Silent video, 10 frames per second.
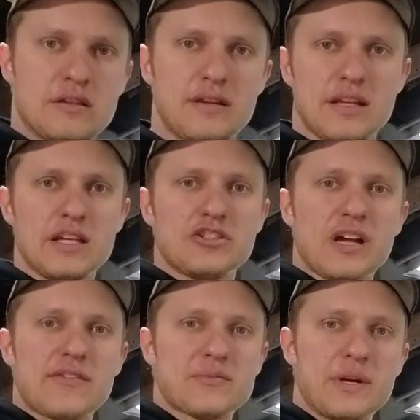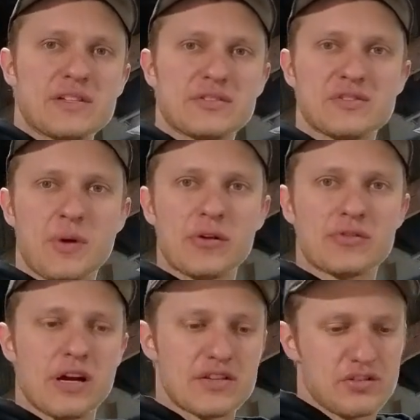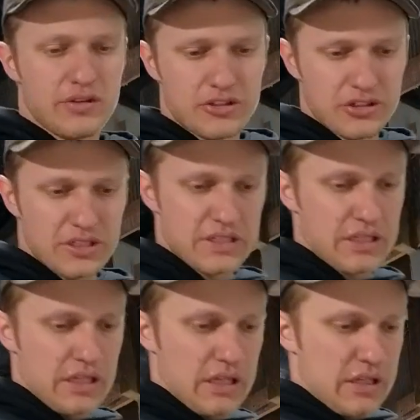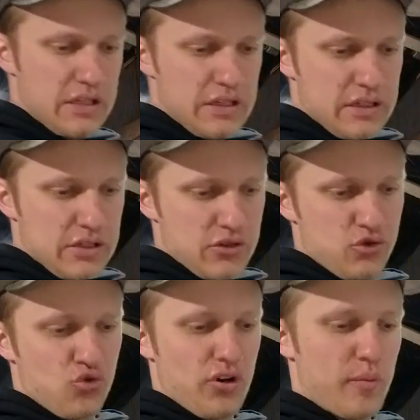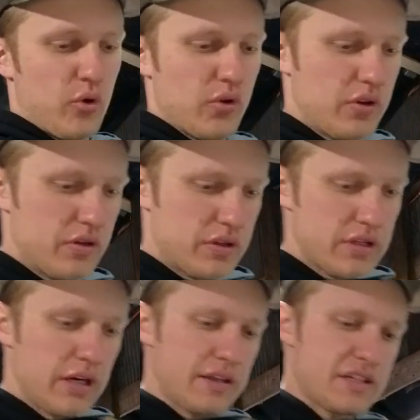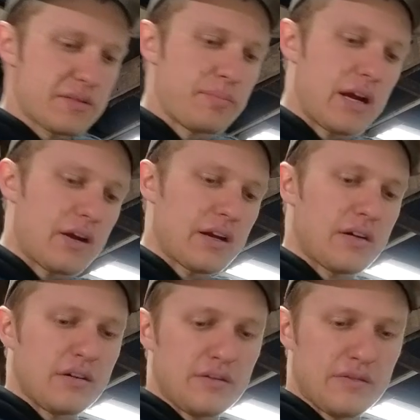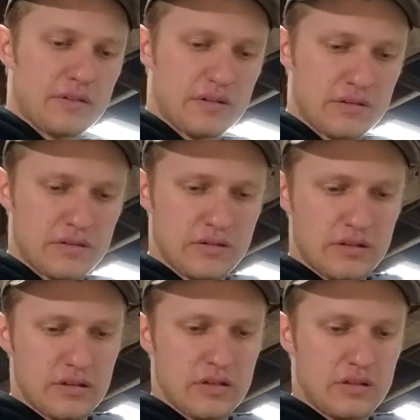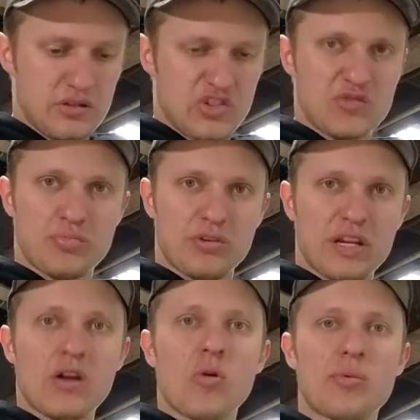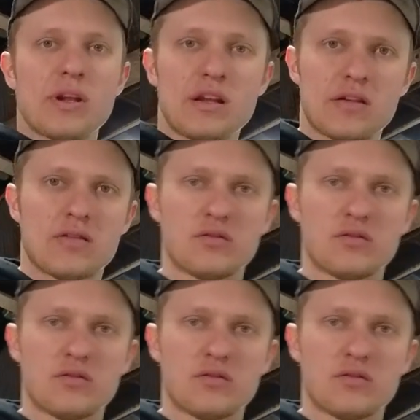The E-shaft's basically smoked, right? So let's just Dremel cut this bearing off, split it open.